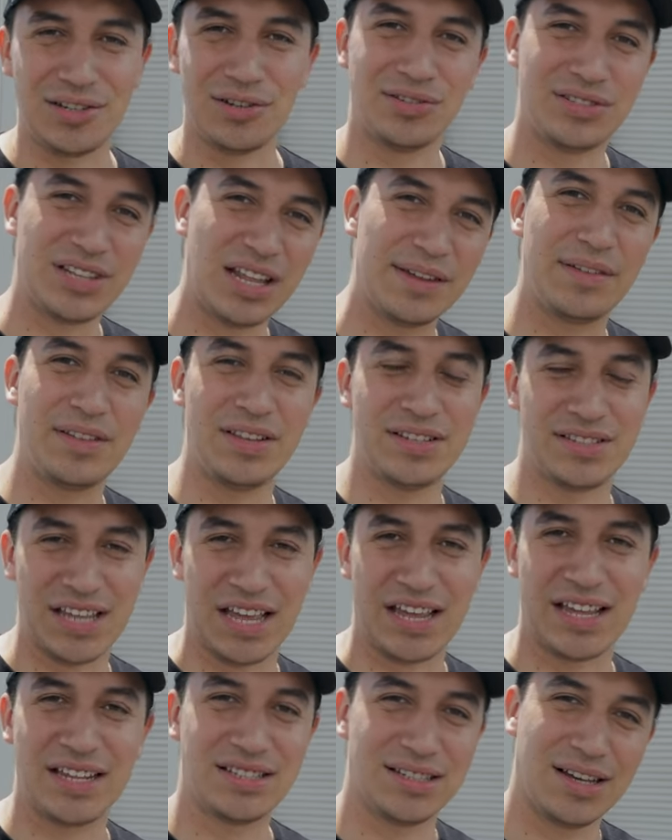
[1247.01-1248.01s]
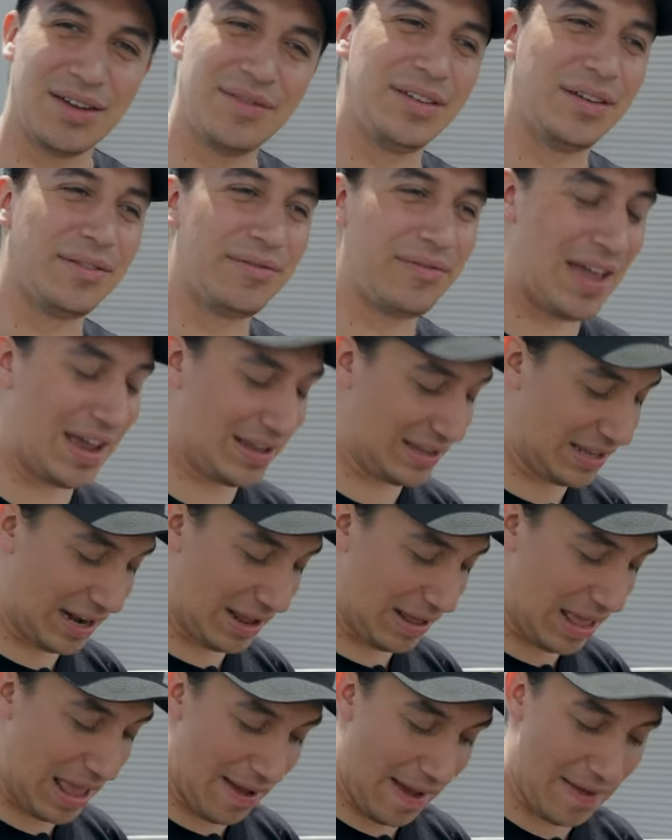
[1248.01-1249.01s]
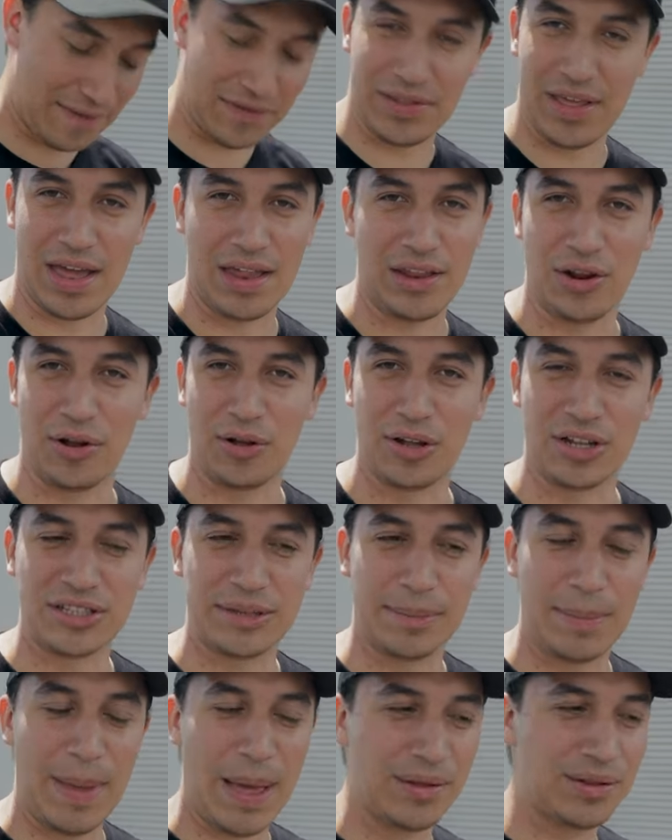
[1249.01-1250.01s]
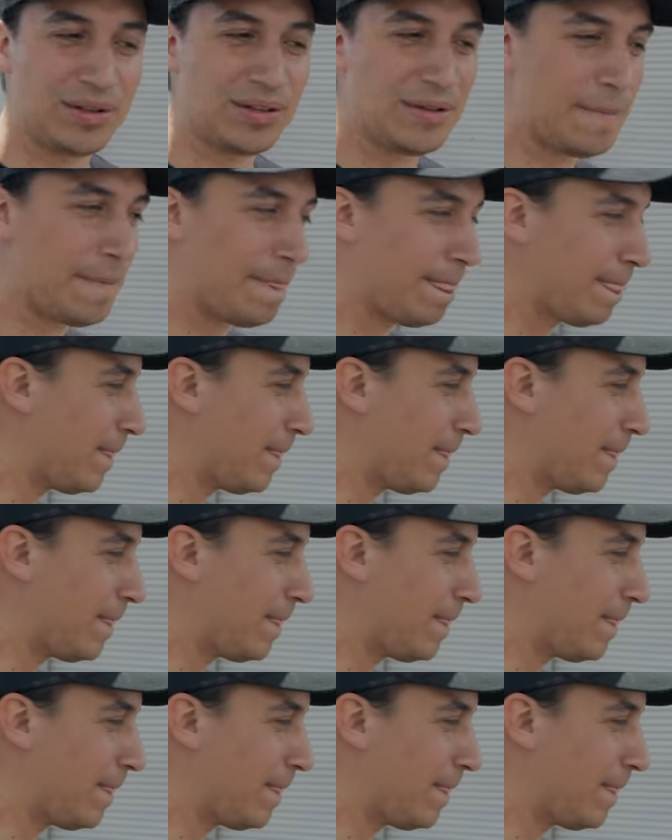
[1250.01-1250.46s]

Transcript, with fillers: 10-15 seconds of the effect. And after that, it's about